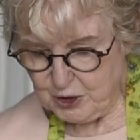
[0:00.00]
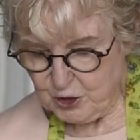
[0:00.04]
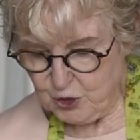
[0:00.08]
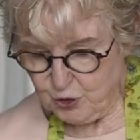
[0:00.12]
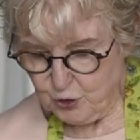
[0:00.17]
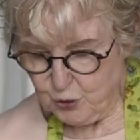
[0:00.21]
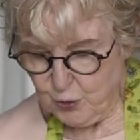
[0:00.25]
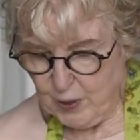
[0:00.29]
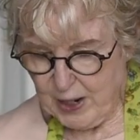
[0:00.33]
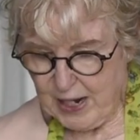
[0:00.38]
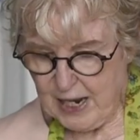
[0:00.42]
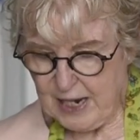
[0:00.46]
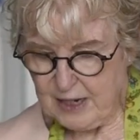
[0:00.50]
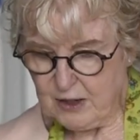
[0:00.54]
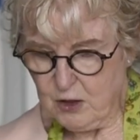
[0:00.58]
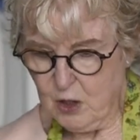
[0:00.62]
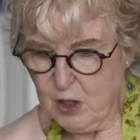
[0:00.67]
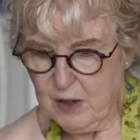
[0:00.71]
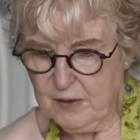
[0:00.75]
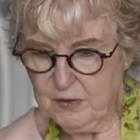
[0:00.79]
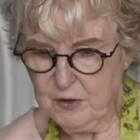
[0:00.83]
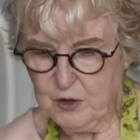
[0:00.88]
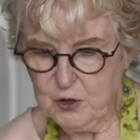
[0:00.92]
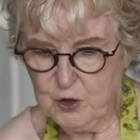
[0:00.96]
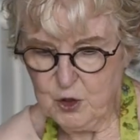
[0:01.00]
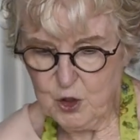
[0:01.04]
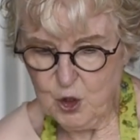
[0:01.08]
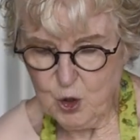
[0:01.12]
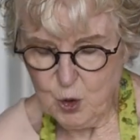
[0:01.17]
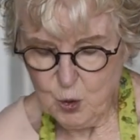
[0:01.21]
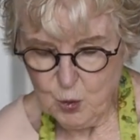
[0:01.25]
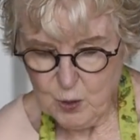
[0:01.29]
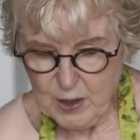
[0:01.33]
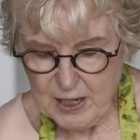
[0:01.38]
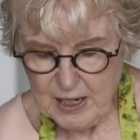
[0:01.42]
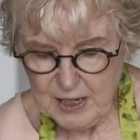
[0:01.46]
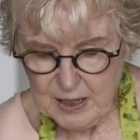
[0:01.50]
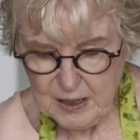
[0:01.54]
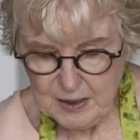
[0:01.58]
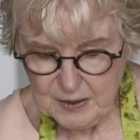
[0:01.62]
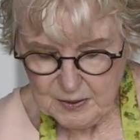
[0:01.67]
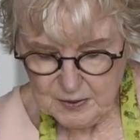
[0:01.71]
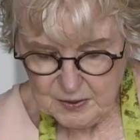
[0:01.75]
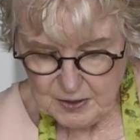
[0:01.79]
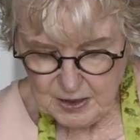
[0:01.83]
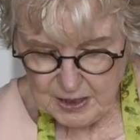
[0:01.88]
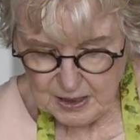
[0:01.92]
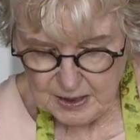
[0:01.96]
drag on the dough
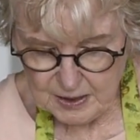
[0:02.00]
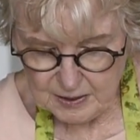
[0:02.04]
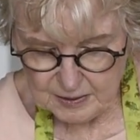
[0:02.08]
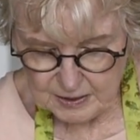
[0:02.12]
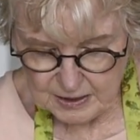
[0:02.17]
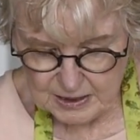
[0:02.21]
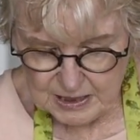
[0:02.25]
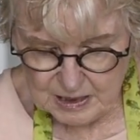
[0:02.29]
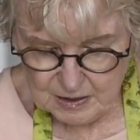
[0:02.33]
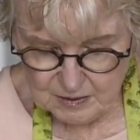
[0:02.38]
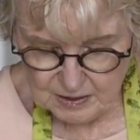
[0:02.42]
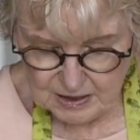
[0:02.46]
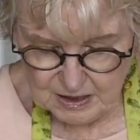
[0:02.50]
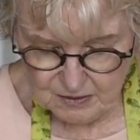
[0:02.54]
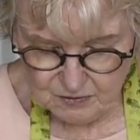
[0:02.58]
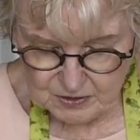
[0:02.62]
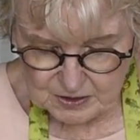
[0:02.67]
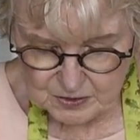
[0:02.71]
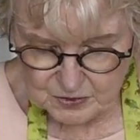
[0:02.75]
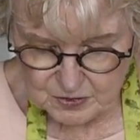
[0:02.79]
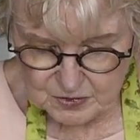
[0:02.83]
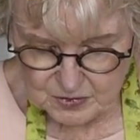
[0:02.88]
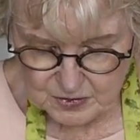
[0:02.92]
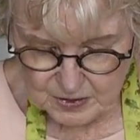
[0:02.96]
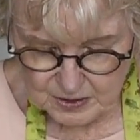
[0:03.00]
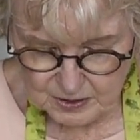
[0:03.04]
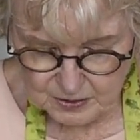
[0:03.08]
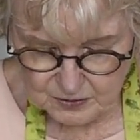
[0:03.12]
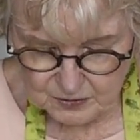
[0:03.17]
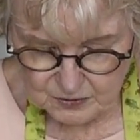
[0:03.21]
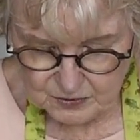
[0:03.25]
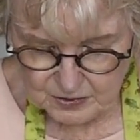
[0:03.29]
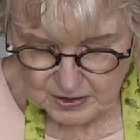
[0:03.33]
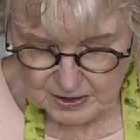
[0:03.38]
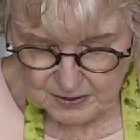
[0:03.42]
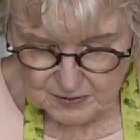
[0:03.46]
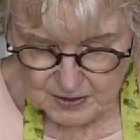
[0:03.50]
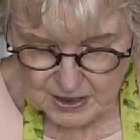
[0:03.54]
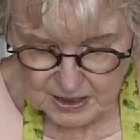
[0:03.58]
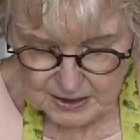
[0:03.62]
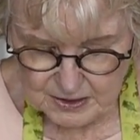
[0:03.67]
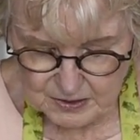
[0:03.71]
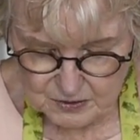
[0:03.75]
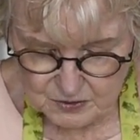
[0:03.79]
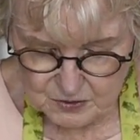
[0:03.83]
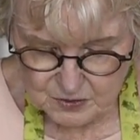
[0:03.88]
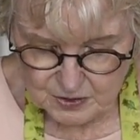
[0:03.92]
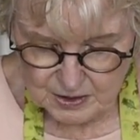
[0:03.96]
and give us, you see,
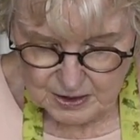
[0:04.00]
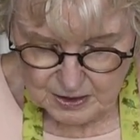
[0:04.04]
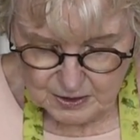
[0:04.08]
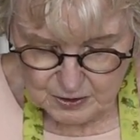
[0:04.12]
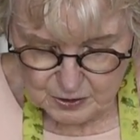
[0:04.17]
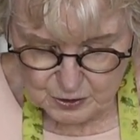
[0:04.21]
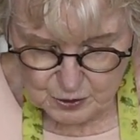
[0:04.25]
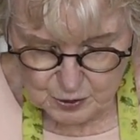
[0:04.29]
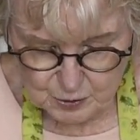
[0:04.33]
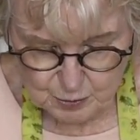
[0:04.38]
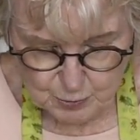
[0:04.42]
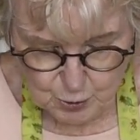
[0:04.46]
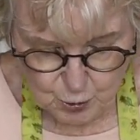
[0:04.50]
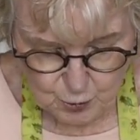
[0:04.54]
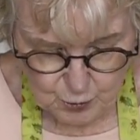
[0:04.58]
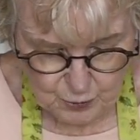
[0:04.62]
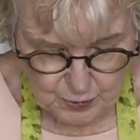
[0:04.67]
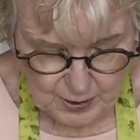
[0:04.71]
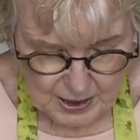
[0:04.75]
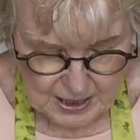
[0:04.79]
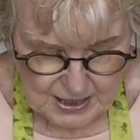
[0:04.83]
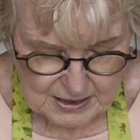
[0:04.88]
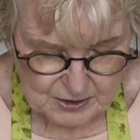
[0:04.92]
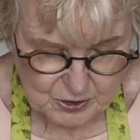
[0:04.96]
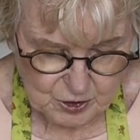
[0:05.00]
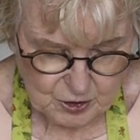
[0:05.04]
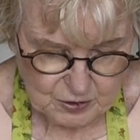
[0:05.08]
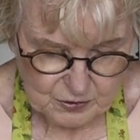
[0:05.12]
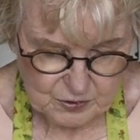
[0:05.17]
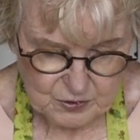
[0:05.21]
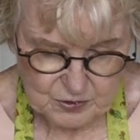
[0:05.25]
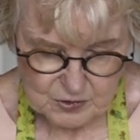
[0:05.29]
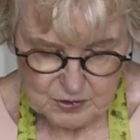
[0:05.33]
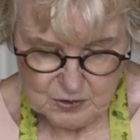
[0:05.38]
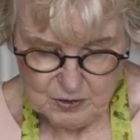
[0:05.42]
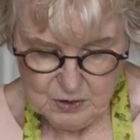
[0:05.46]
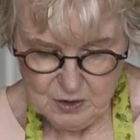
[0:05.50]
nice smooth edges.